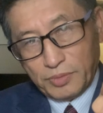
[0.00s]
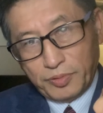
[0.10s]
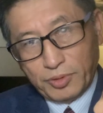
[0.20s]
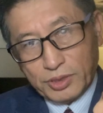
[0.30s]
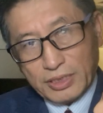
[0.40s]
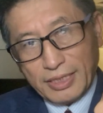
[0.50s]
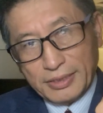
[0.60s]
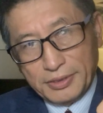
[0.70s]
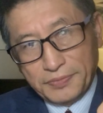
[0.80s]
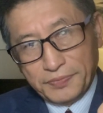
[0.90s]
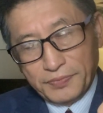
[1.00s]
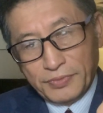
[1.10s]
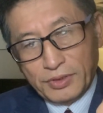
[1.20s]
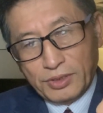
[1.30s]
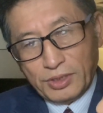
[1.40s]
the port side,
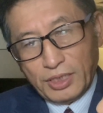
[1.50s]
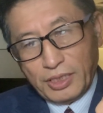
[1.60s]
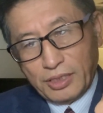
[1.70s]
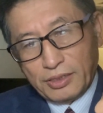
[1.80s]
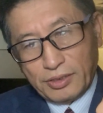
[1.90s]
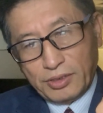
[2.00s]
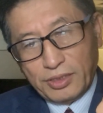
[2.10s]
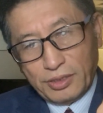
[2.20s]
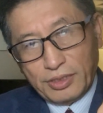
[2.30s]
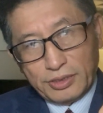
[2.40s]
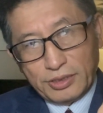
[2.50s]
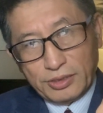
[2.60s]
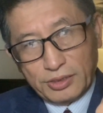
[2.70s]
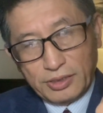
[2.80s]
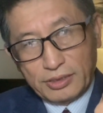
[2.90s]
and then this
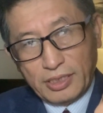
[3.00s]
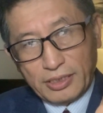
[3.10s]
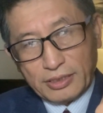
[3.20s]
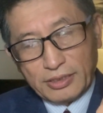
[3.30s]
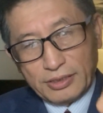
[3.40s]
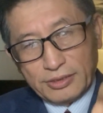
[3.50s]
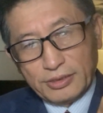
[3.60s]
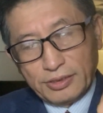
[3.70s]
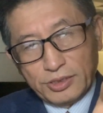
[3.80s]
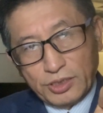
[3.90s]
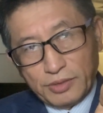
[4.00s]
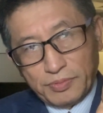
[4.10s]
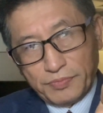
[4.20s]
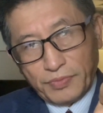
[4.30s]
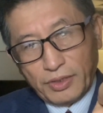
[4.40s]
is the dock, this is the
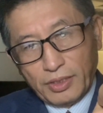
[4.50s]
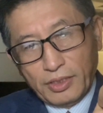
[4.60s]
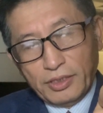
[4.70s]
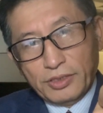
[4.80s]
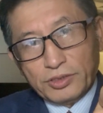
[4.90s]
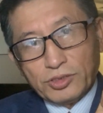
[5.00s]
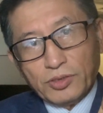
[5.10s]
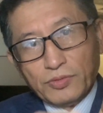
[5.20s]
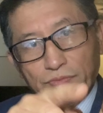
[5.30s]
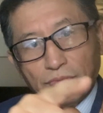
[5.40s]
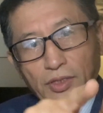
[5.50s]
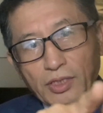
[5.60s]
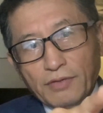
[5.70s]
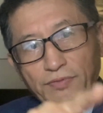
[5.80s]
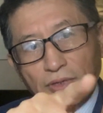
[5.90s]
ship. So
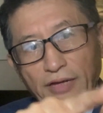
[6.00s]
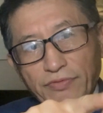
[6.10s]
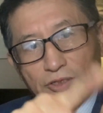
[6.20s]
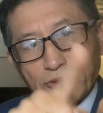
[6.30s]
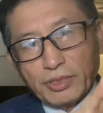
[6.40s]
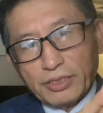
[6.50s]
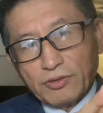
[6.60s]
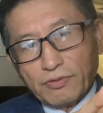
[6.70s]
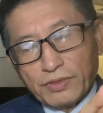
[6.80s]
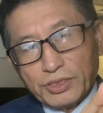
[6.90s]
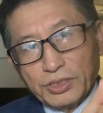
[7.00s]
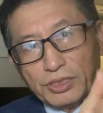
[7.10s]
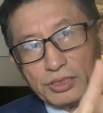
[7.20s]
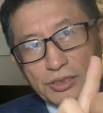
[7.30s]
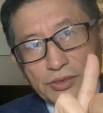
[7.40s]
if you have the crane over
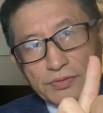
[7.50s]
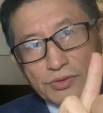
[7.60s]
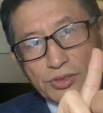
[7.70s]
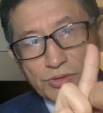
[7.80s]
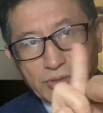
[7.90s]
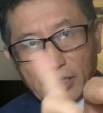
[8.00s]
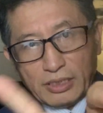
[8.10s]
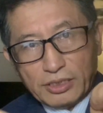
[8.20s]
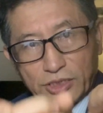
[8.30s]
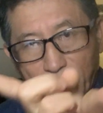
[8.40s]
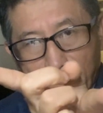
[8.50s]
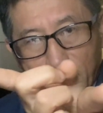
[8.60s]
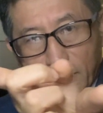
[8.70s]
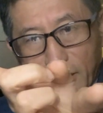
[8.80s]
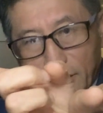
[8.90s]
here, right, it turn
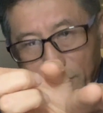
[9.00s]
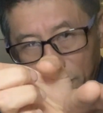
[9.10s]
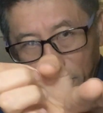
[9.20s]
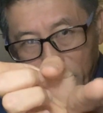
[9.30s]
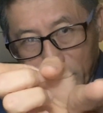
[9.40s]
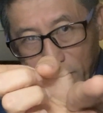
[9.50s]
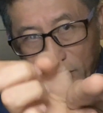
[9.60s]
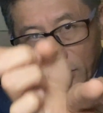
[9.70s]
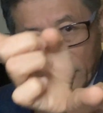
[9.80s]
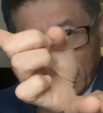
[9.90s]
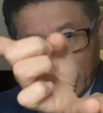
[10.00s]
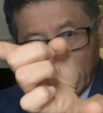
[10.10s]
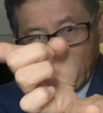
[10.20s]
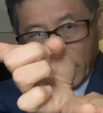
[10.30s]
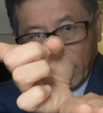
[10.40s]
around, and this is the
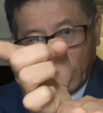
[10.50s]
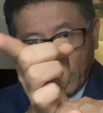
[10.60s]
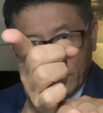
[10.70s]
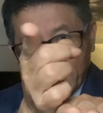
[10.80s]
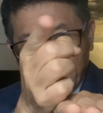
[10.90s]
crane arm.